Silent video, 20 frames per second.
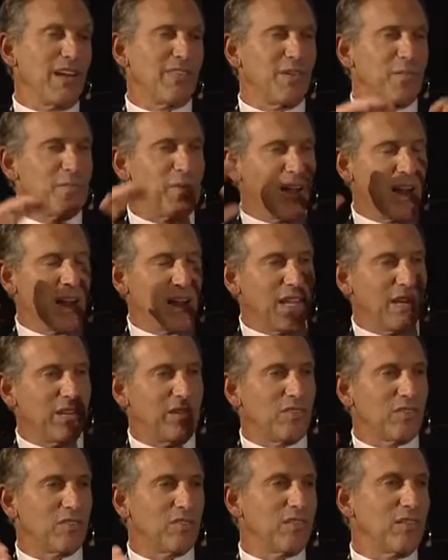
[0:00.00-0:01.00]
everybody
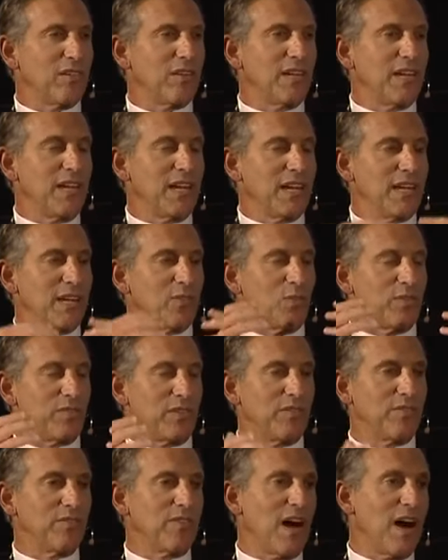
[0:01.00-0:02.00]
just was
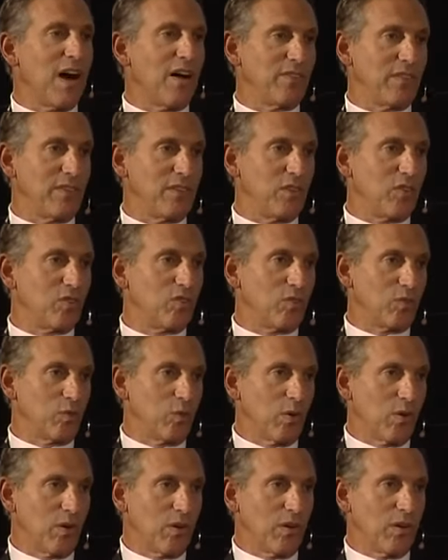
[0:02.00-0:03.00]
involved in this
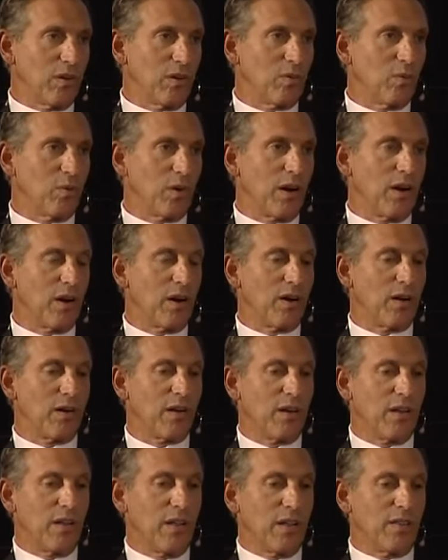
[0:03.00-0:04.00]
swirl
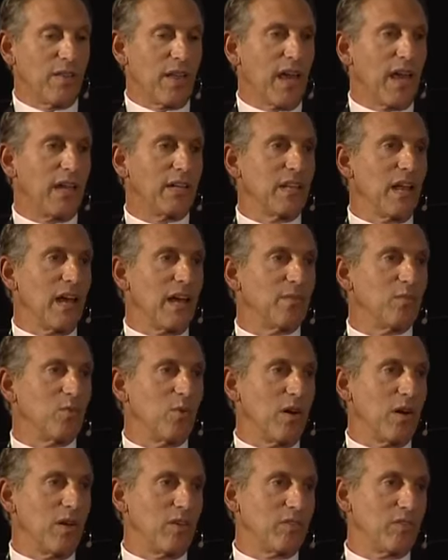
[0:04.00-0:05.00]
where the headline
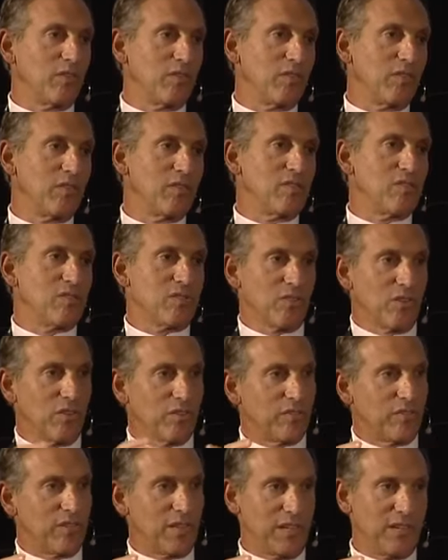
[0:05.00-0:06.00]
was,
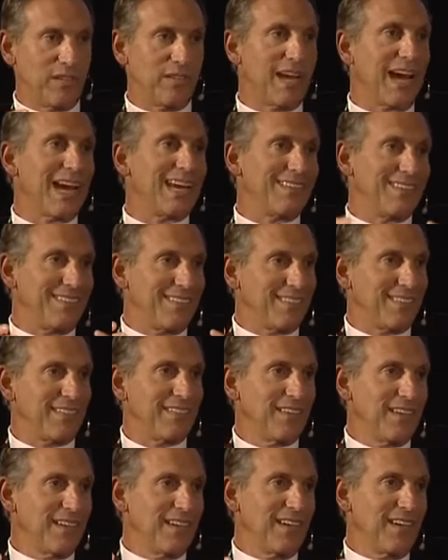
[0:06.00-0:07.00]
Schultz indicts
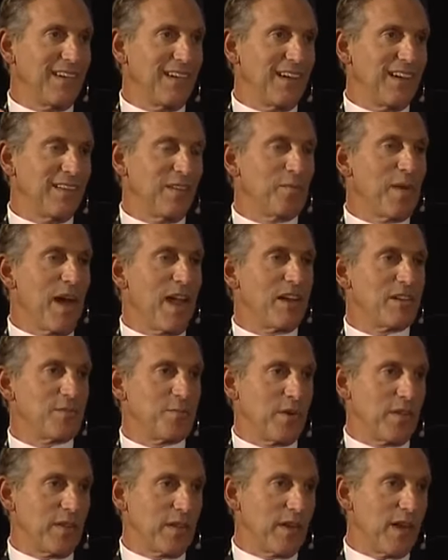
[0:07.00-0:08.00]
the
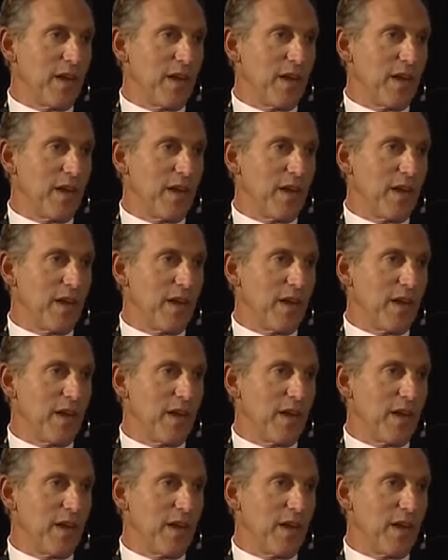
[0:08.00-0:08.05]
management of the